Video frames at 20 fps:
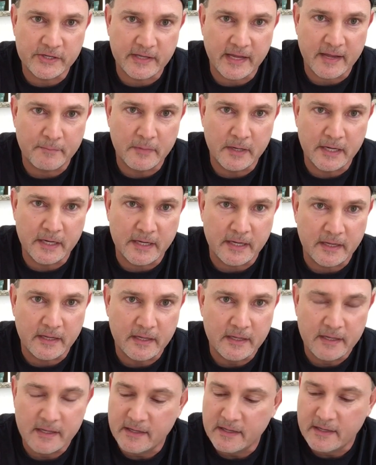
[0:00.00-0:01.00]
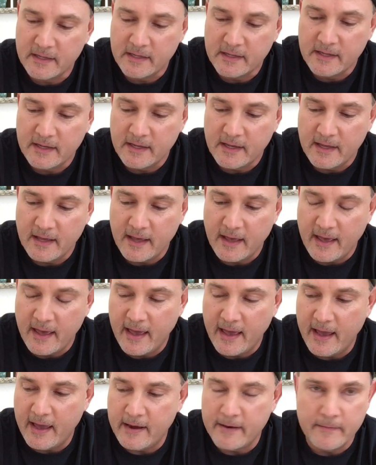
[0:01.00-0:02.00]
is like money.
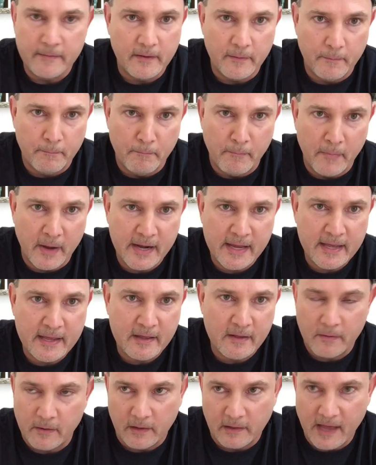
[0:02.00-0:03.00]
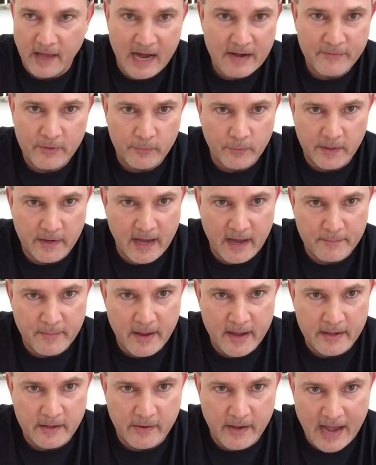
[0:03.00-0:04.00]
And money, a lot of it will not
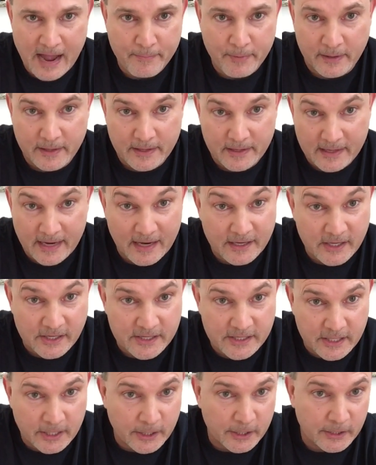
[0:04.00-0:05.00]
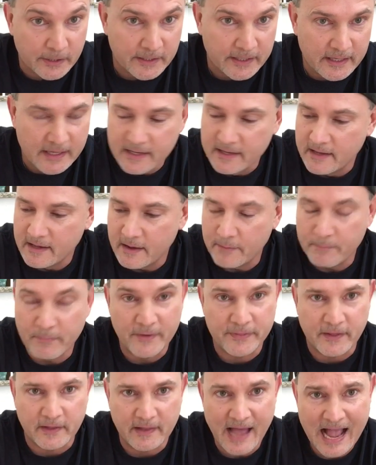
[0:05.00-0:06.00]
make you happy necessarily,
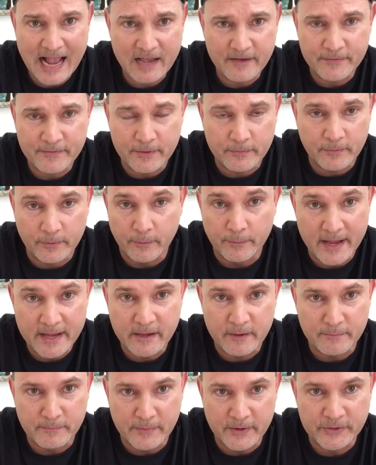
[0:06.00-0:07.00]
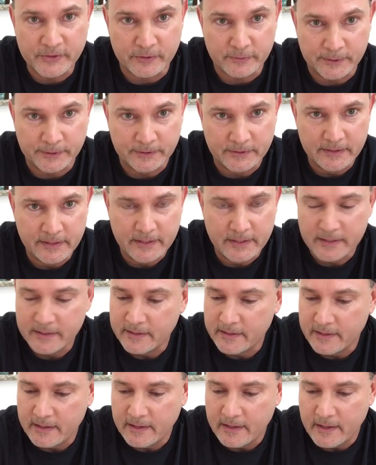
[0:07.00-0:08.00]
but the lack of it will make you miserable.
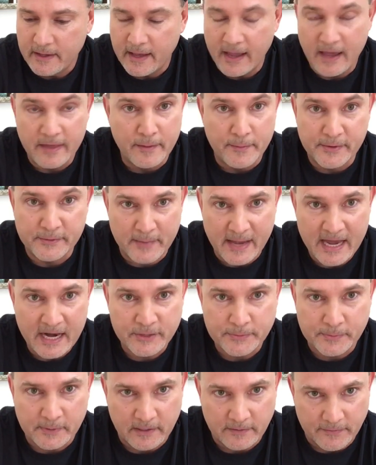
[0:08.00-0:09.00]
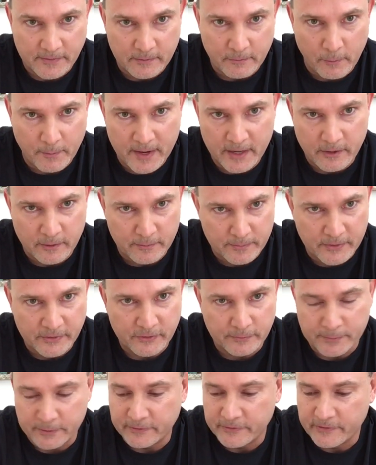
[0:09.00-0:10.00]
And the mismanagement of it will make you
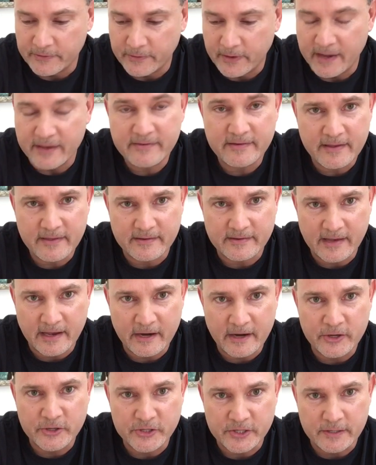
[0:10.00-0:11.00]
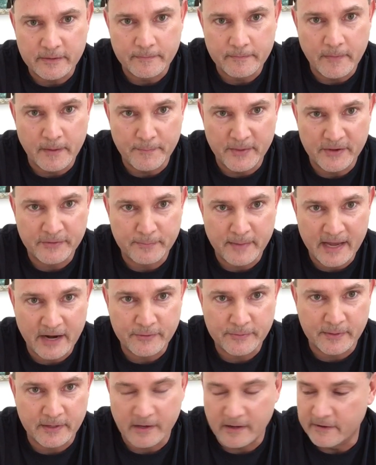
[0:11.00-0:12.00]
miserable. So I'd say this energy, the
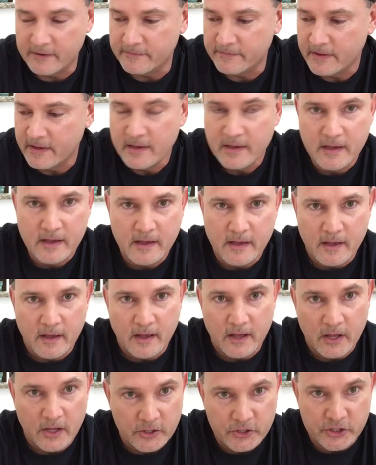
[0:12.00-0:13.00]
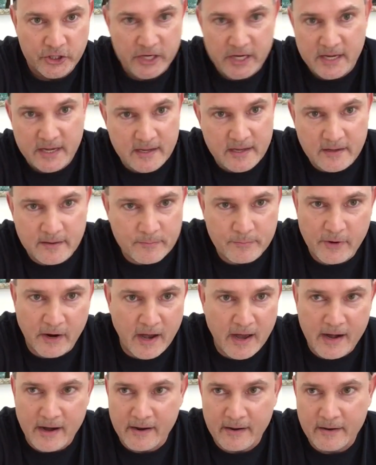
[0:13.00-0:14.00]
mismanagement of chi,
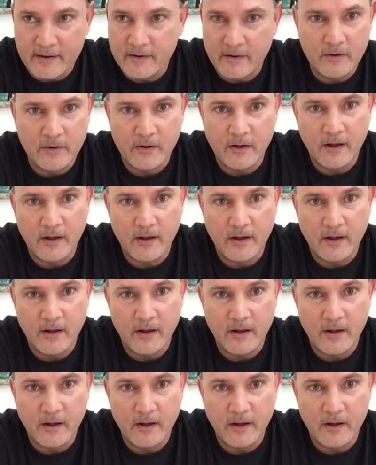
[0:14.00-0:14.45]
prana,